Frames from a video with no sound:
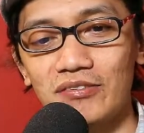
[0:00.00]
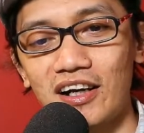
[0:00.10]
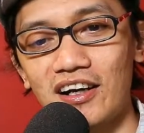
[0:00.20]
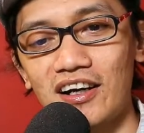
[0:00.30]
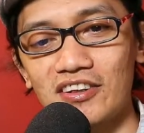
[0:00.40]
we
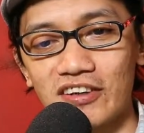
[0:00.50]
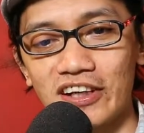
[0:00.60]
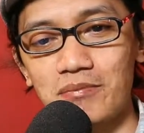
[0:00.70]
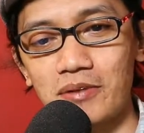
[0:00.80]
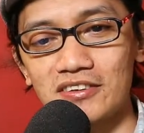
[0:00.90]
are
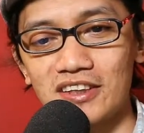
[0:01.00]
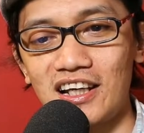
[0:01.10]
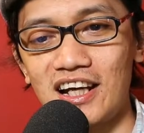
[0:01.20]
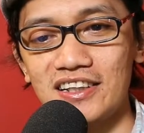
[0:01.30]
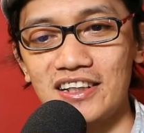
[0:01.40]
talking about
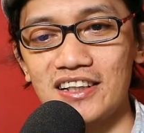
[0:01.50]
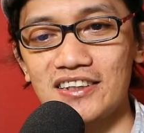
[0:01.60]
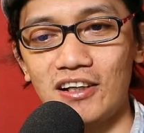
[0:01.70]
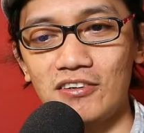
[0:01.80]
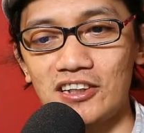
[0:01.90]
10 ideas how